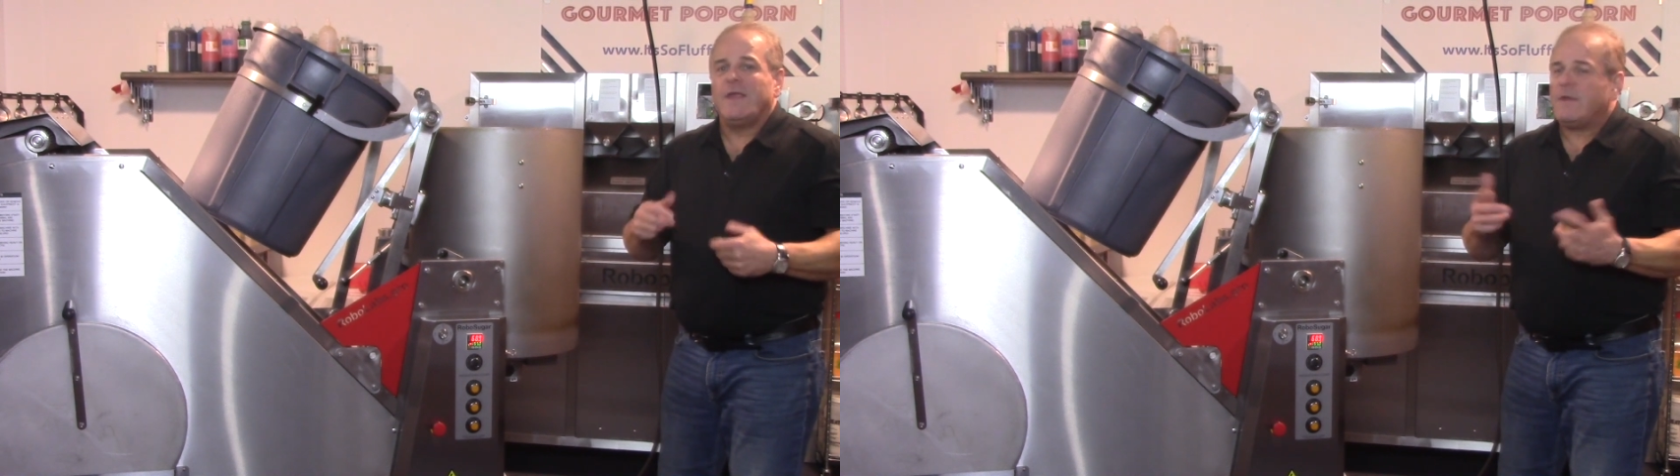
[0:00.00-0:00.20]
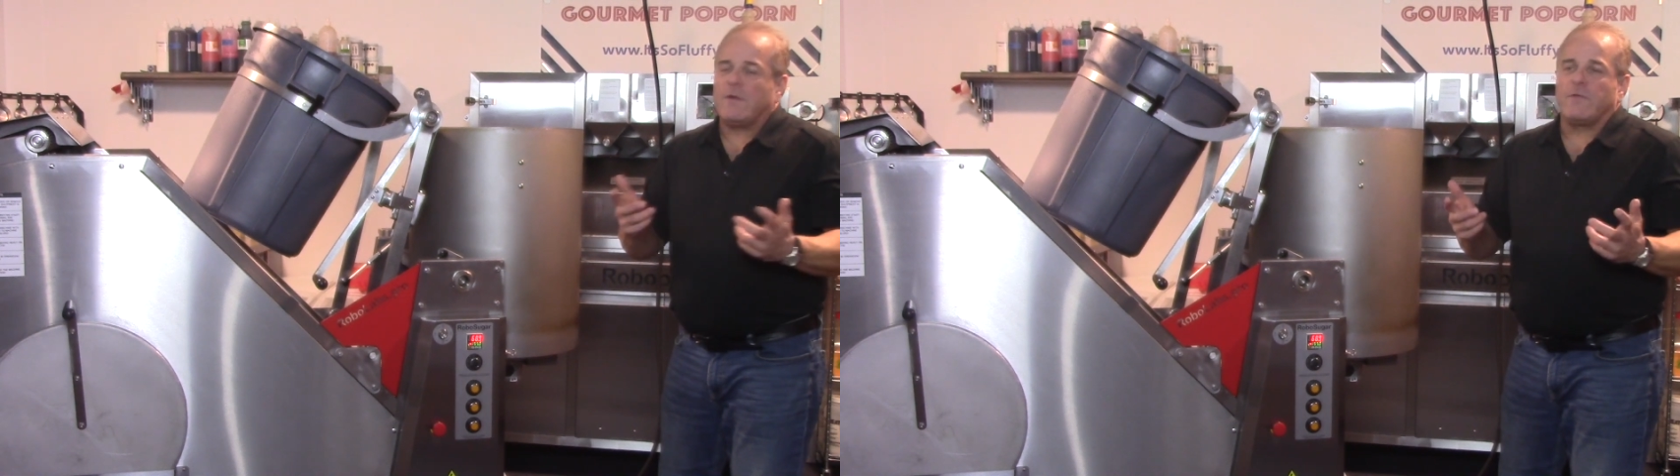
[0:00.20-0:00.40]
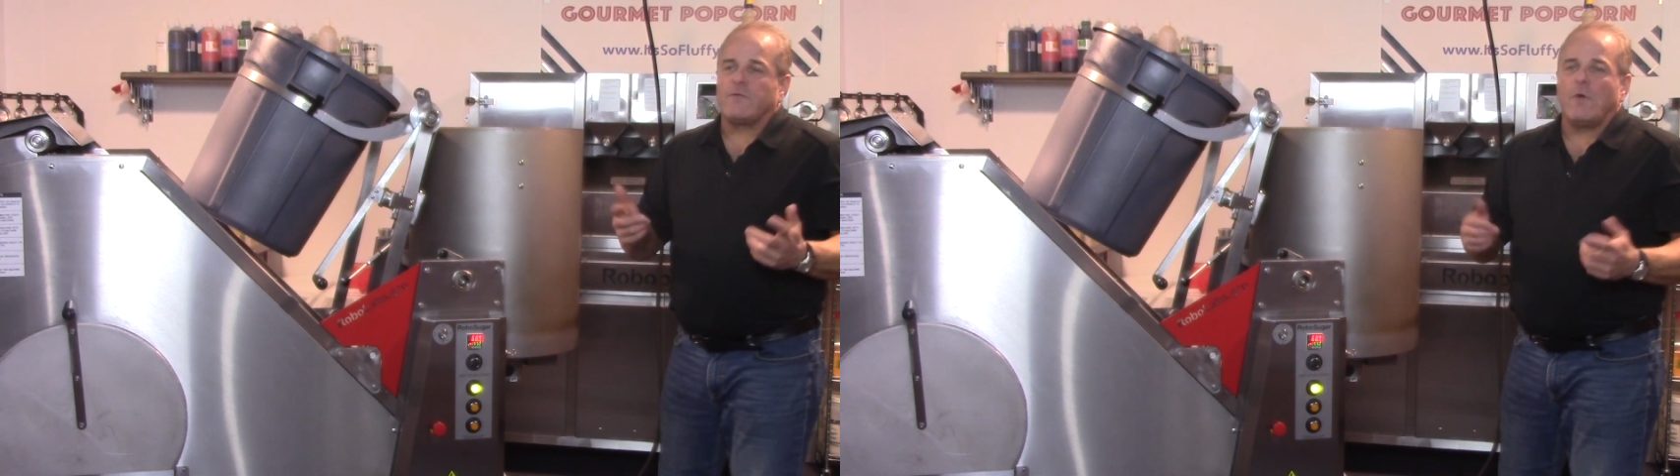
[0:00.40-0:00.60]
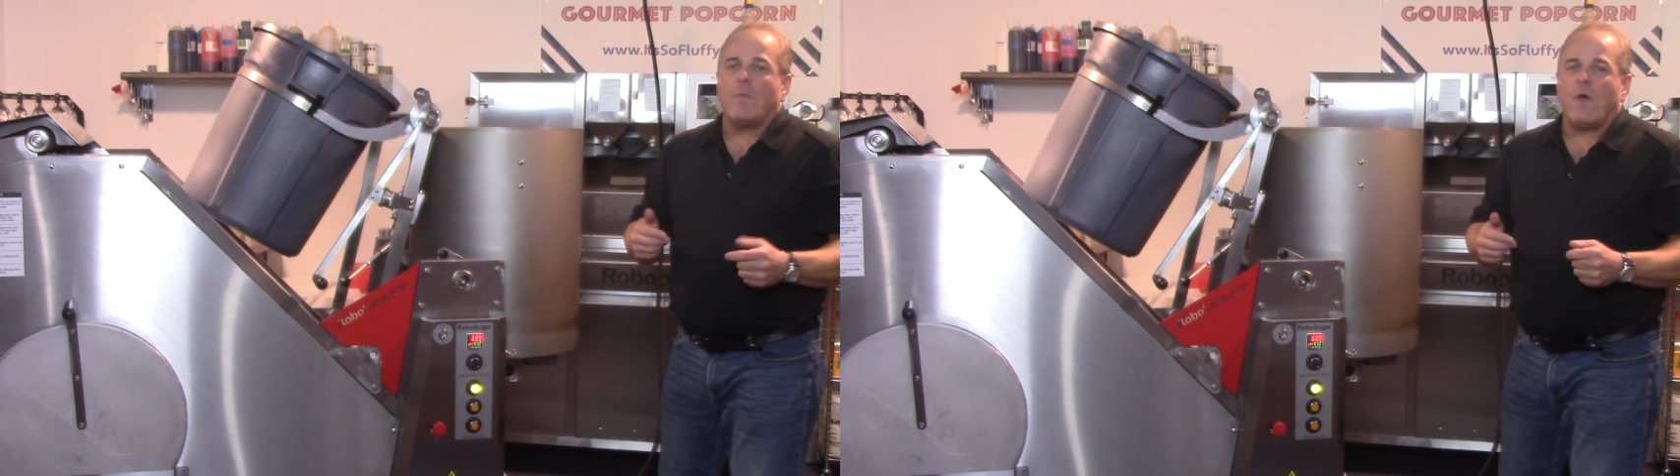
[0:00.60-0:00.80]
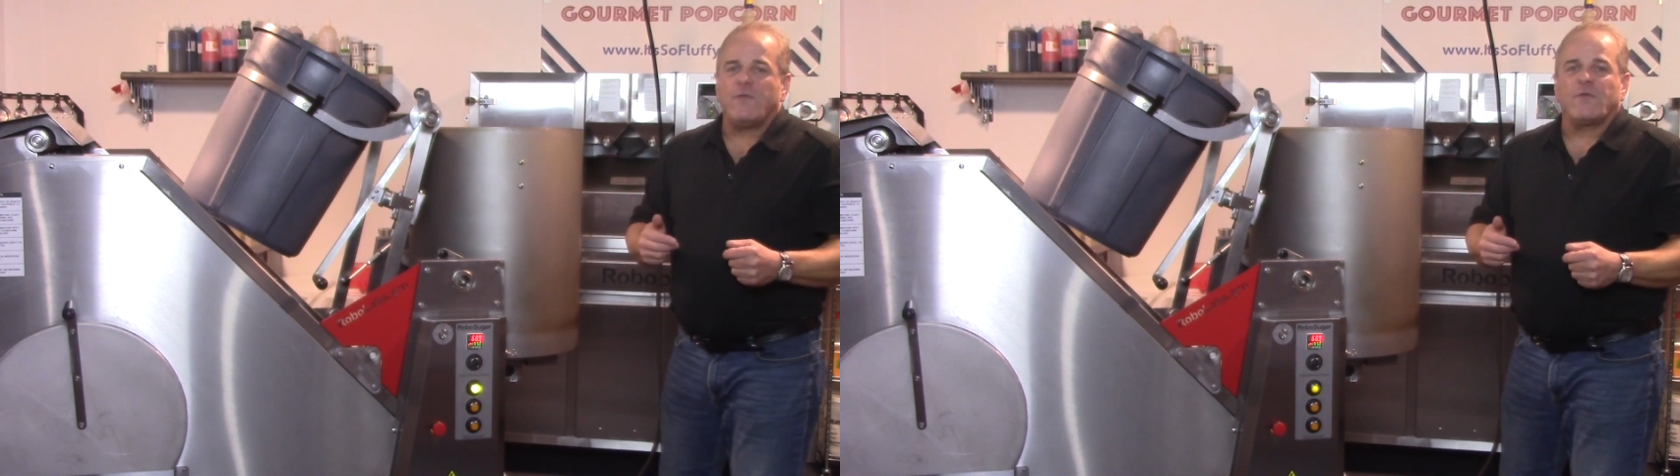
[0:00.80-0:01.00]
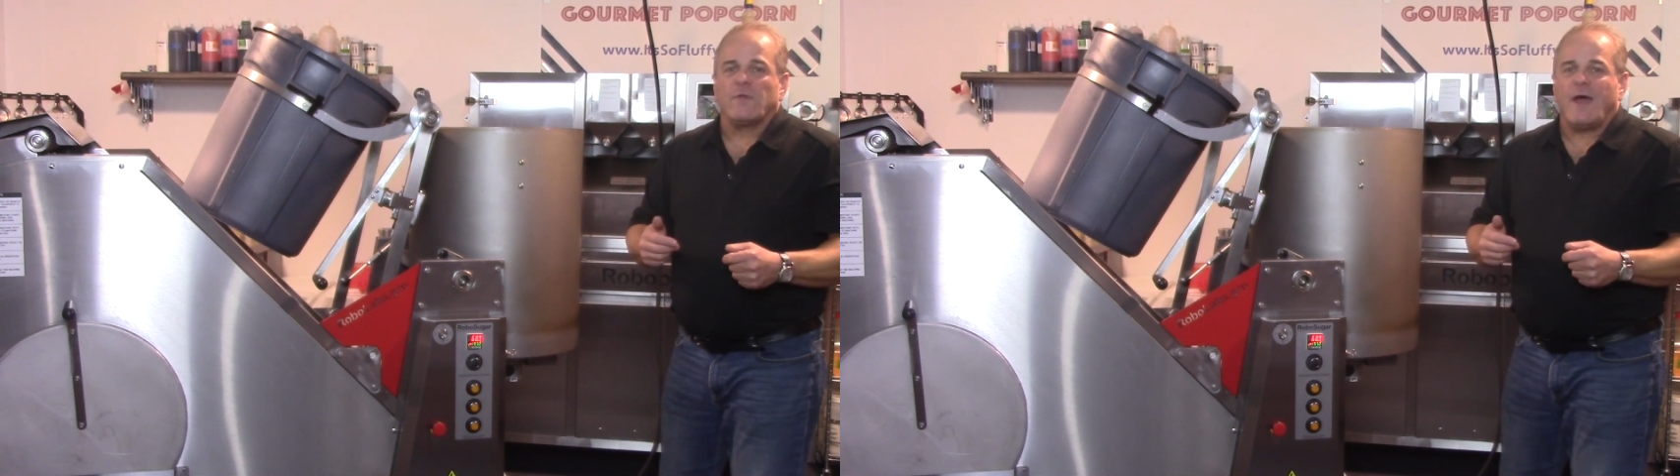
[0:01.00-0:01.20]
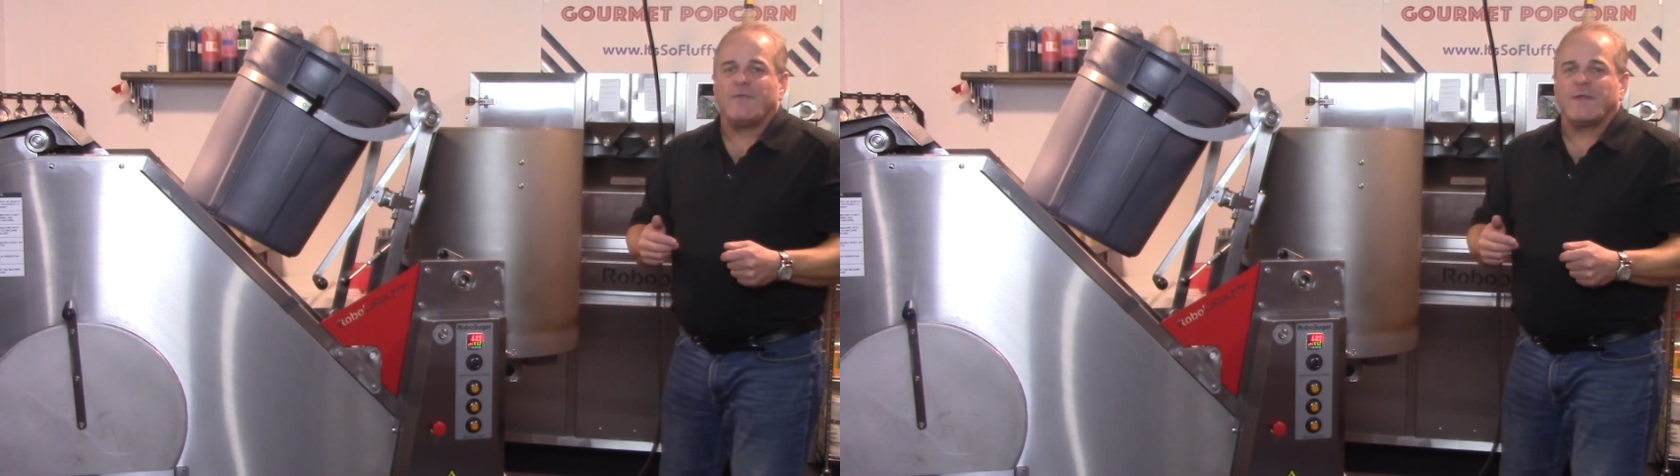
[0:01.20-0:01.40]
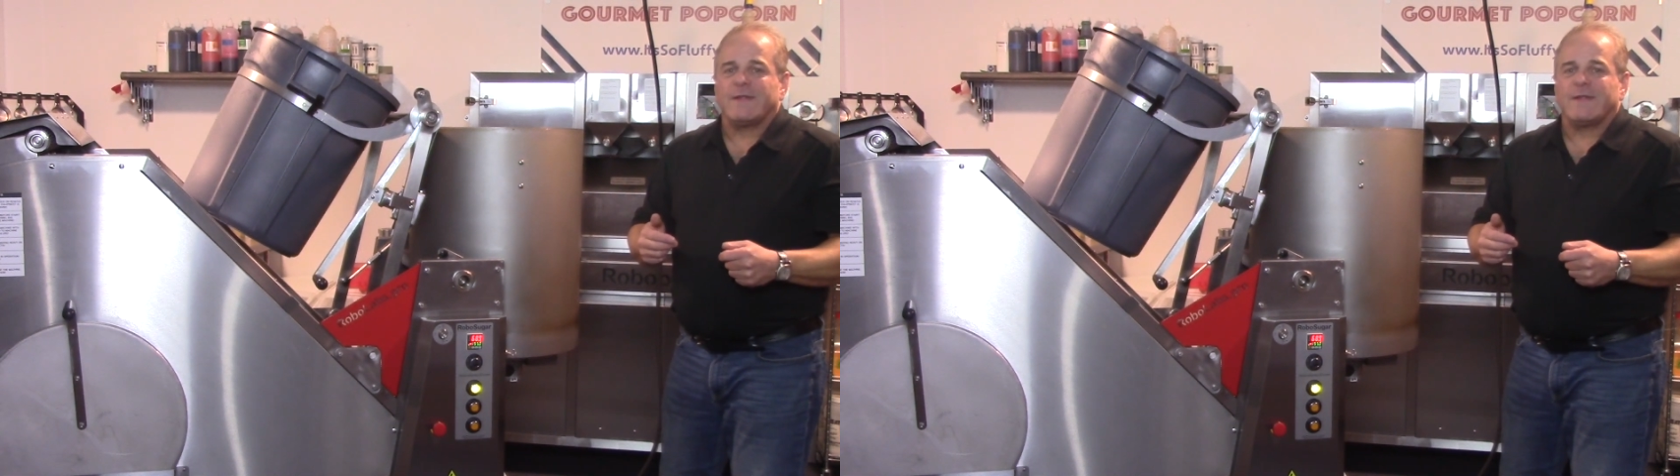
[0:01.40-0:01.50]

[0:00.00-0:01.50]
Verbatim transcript: you know there's no moisture left,